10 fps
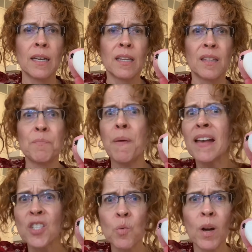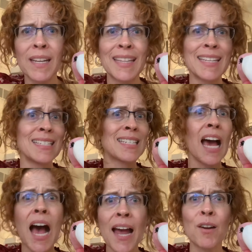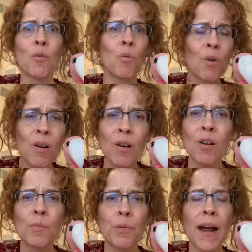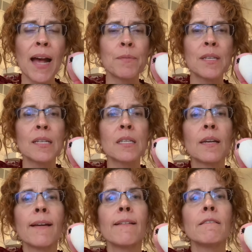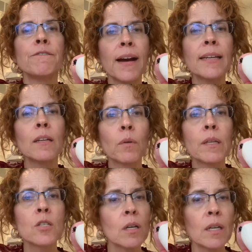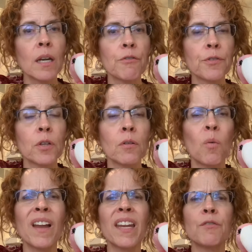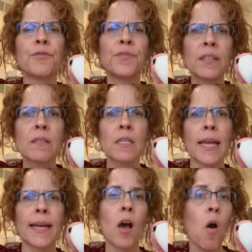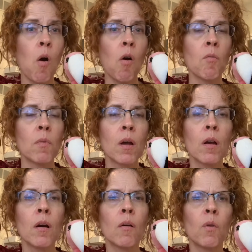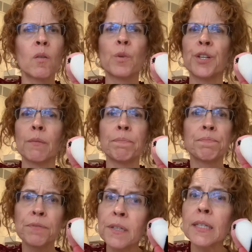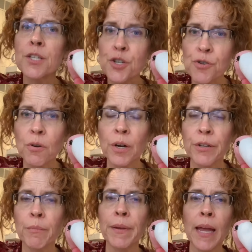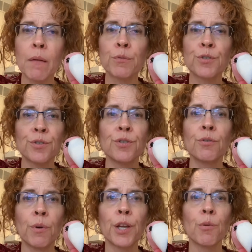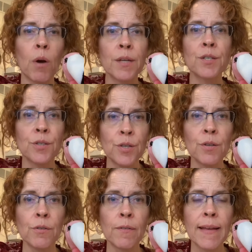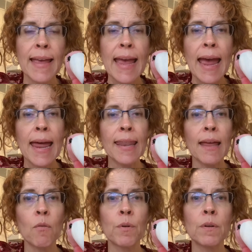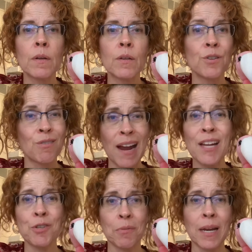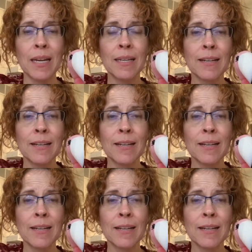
the best one in the entire world, perhaps, as finding one that's good enough for you, one that feels like home, one where you're pretty sure you'll be able to do what you want to do, and that when you graduate,